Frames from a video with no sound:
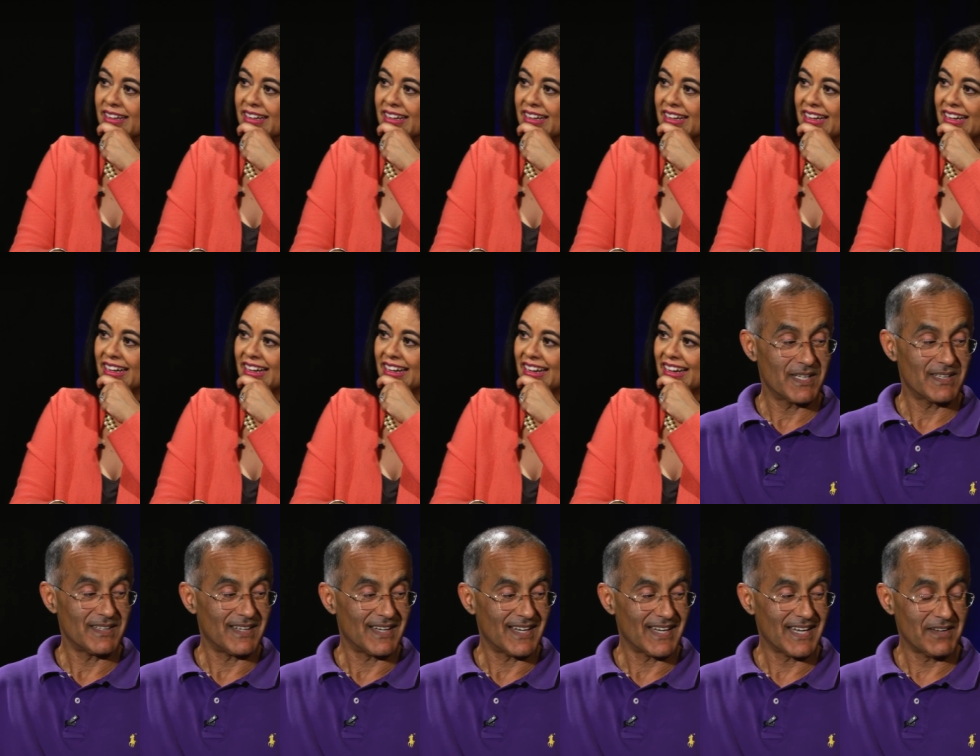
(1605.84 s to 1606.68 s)
Yes,
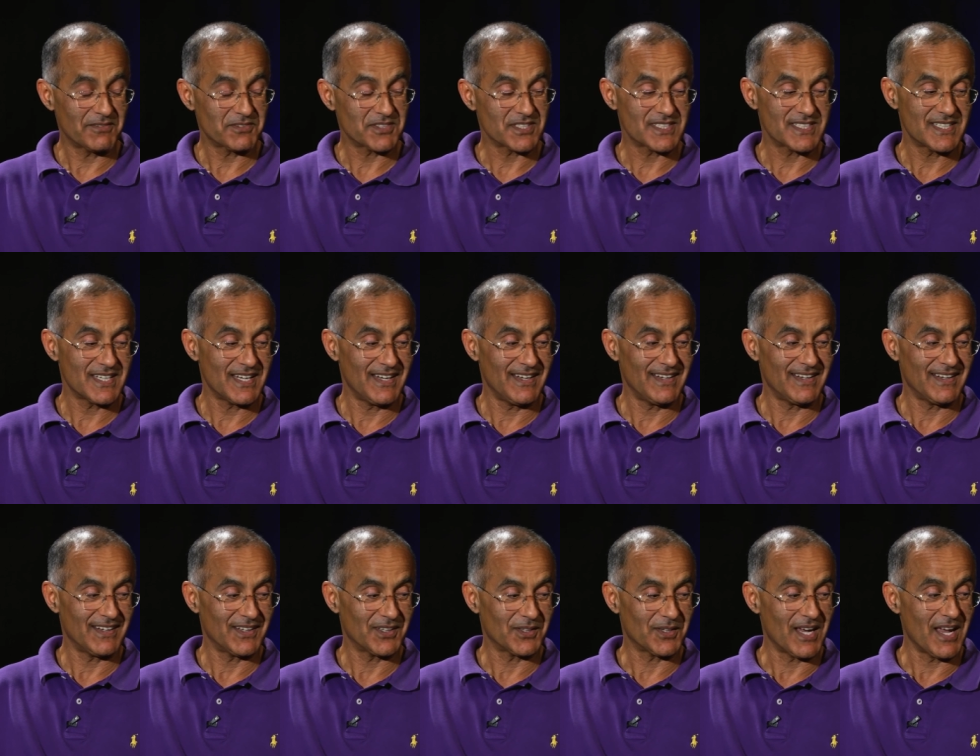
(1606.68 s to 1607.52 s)
but I have to say,
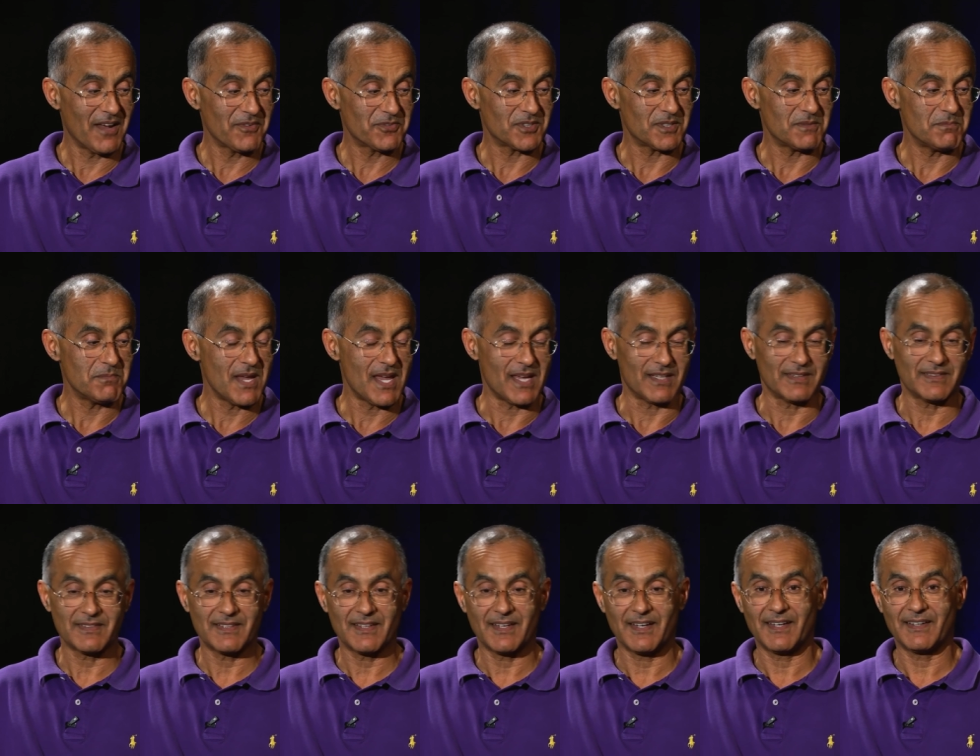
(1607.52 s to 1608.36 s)
you know, I have to
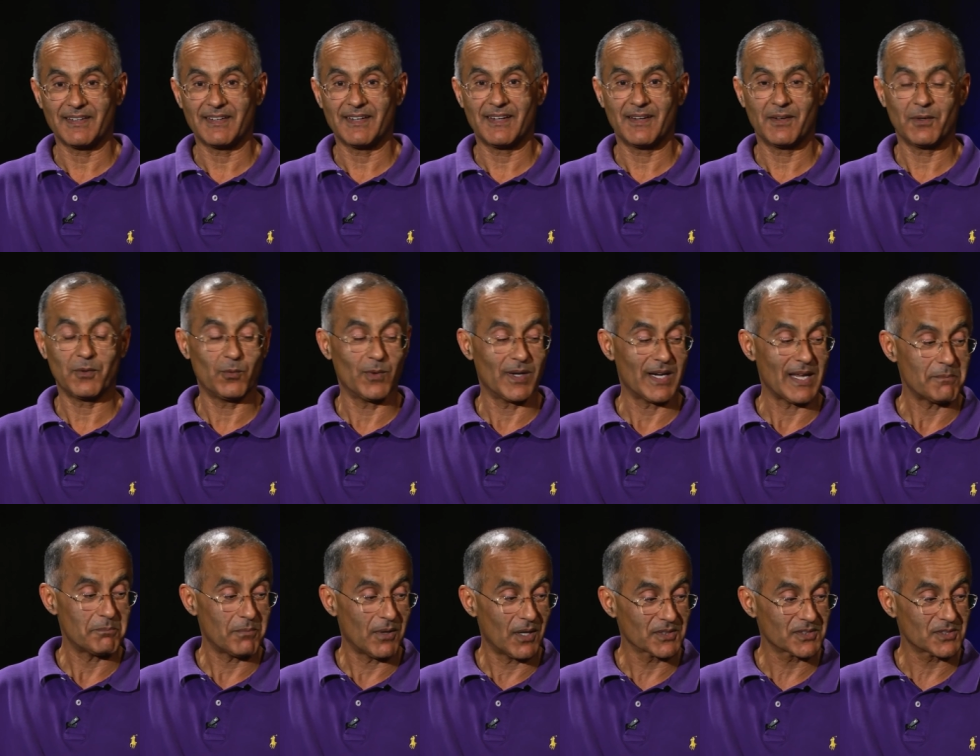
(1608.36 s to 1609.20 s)
admit that when
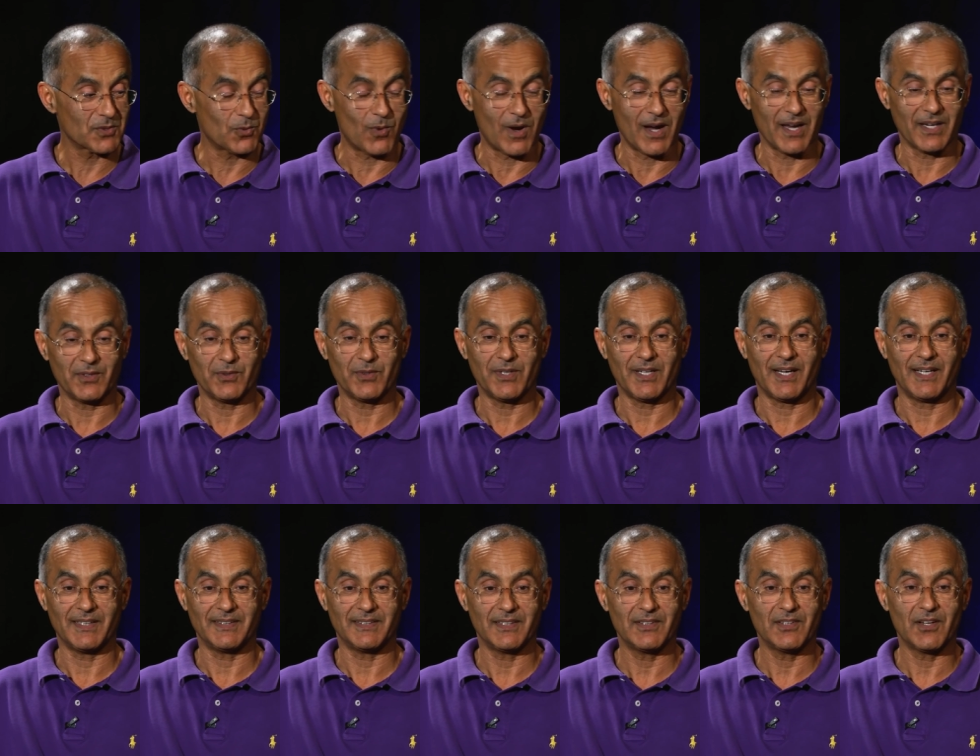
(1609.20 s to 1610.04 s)
I bought the
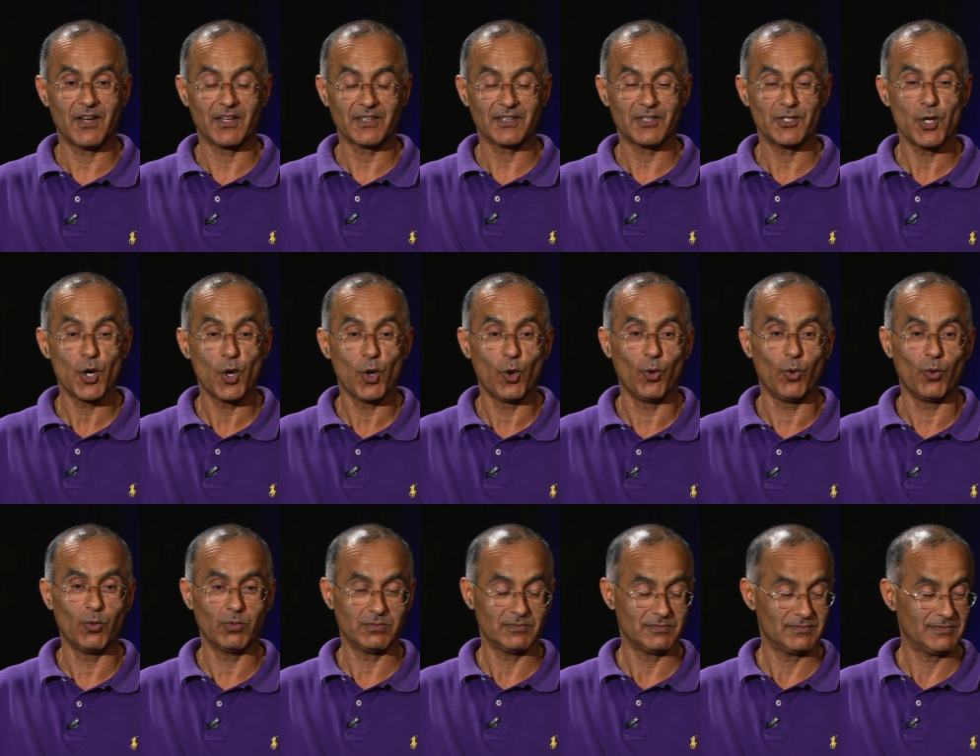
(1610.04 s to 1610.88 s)
winery, I did not
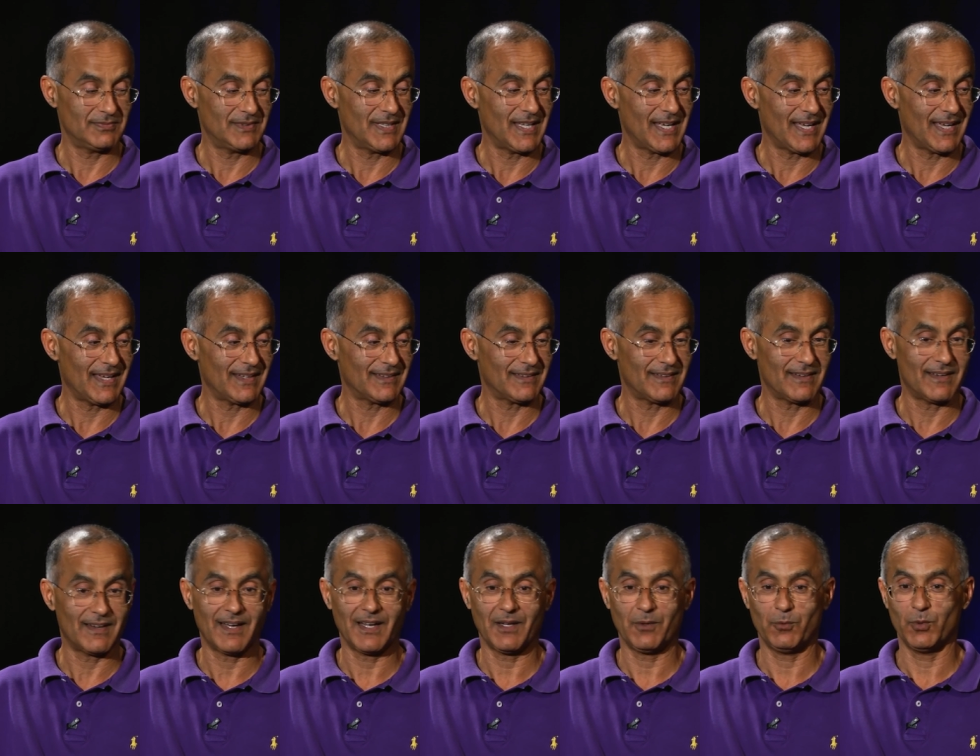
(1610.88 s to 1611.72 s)
know that
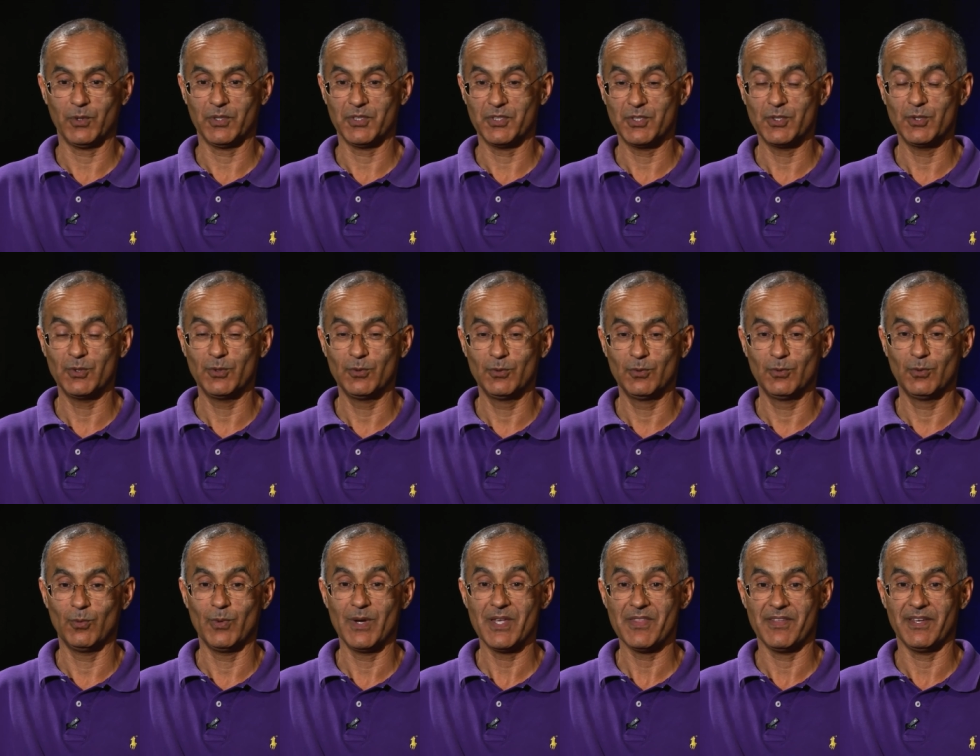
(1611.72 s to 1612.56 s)
I would do
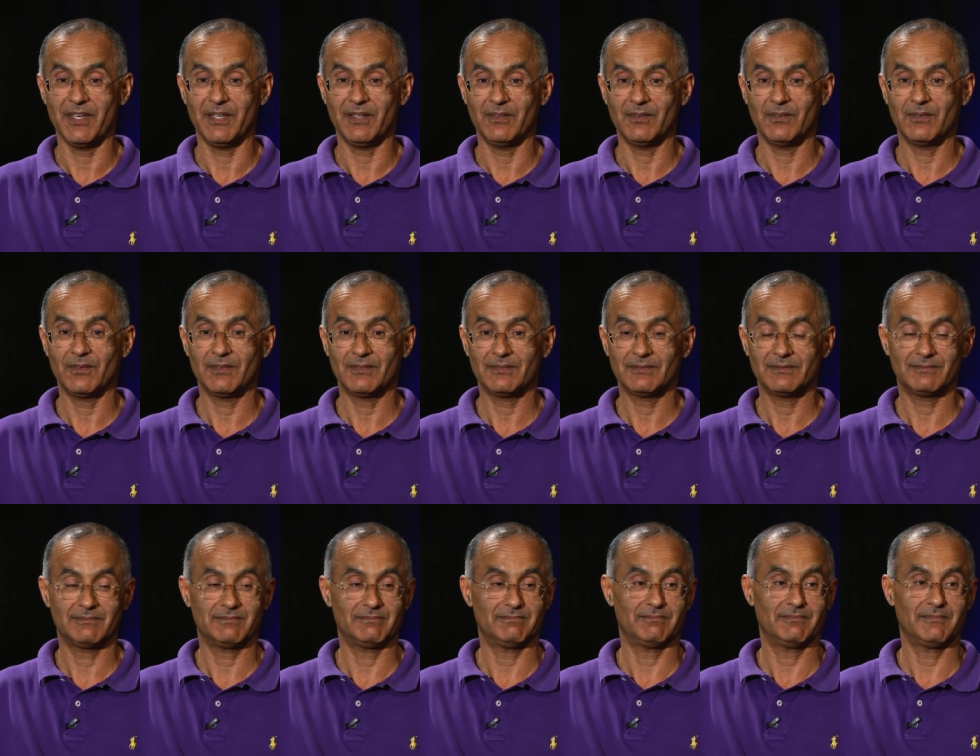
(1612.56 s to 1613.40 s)
with it
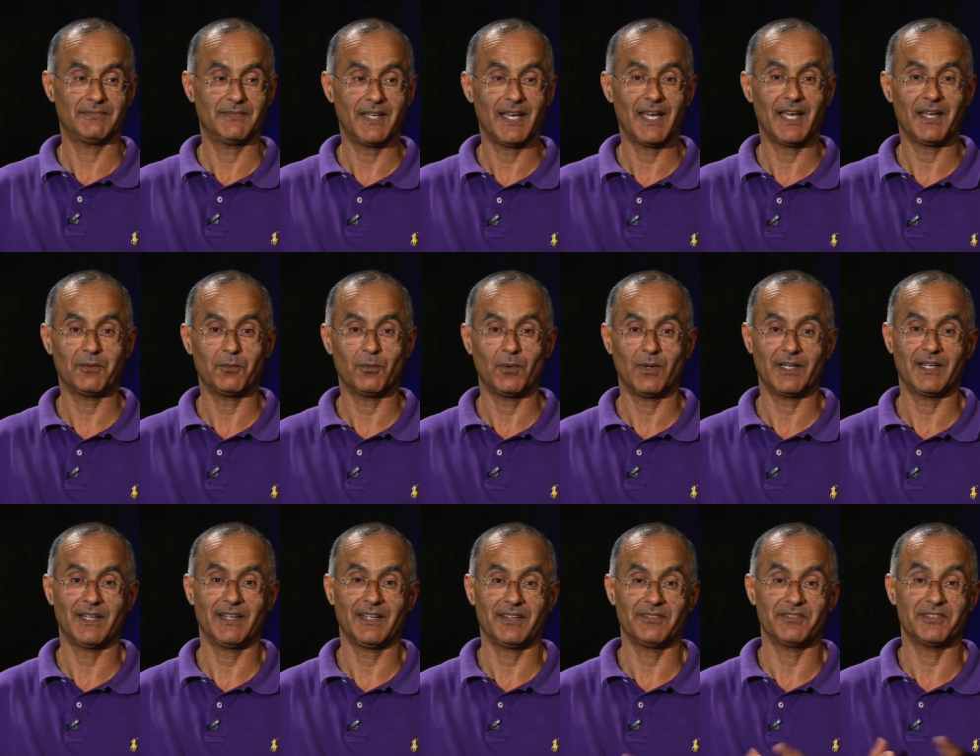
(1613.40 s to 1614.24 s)
that
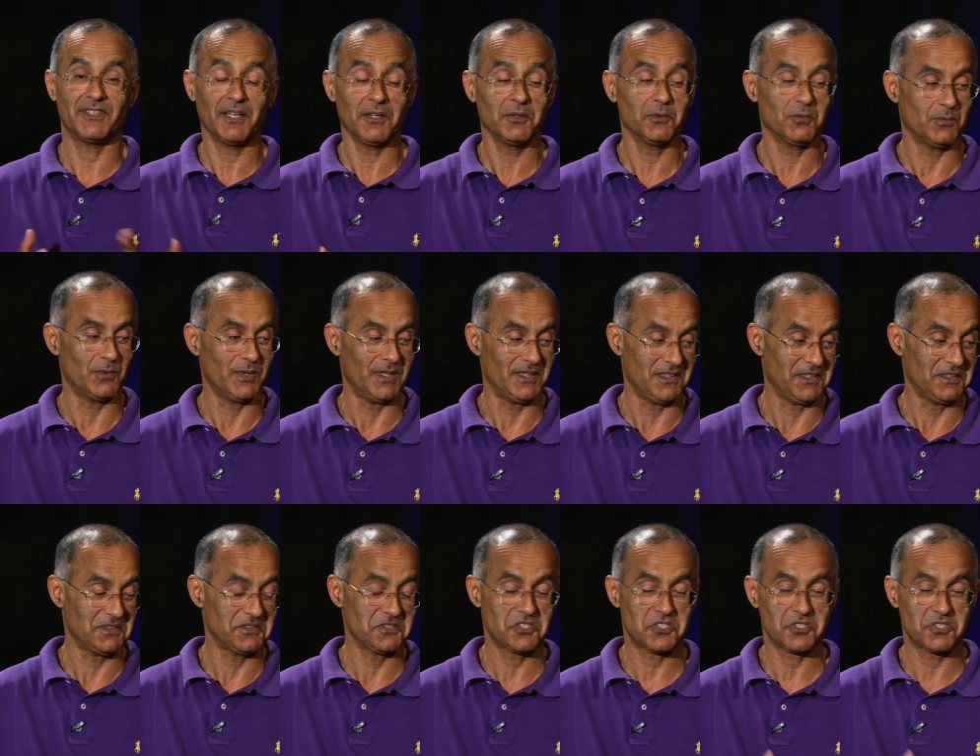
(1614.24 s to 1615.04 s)
what I have done with it.